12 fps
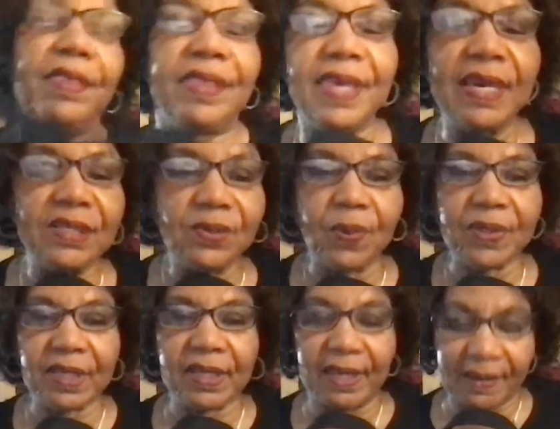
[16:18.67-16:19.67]
This
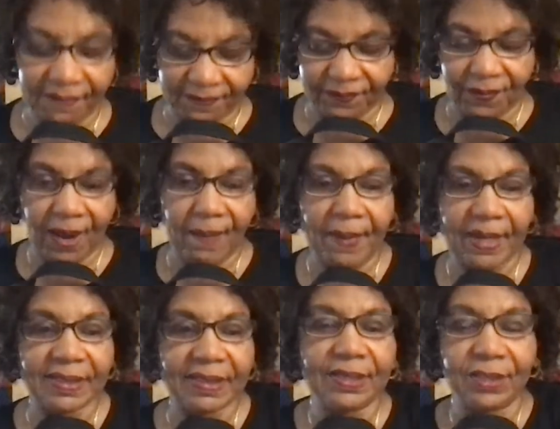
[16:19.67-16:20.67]
was a gift from
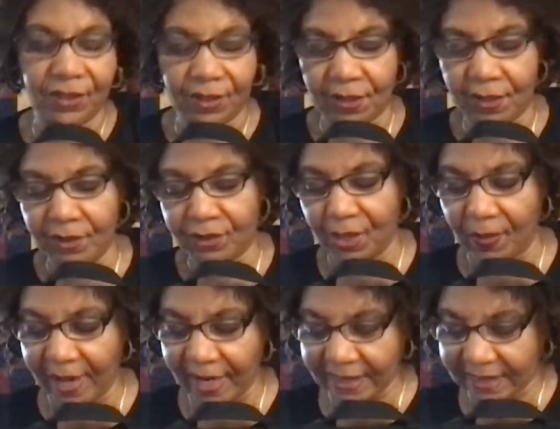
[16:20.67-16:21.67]
my sister,
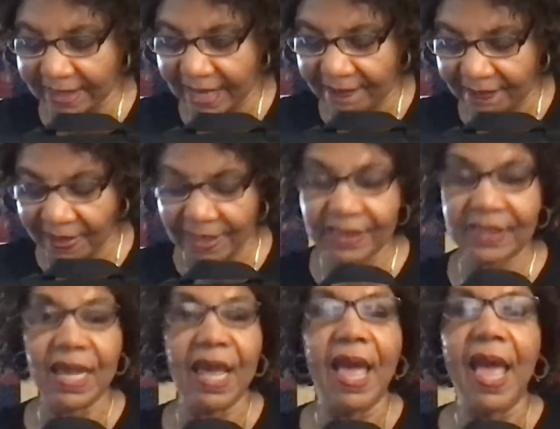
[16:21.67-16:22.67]
Joanne Stephens,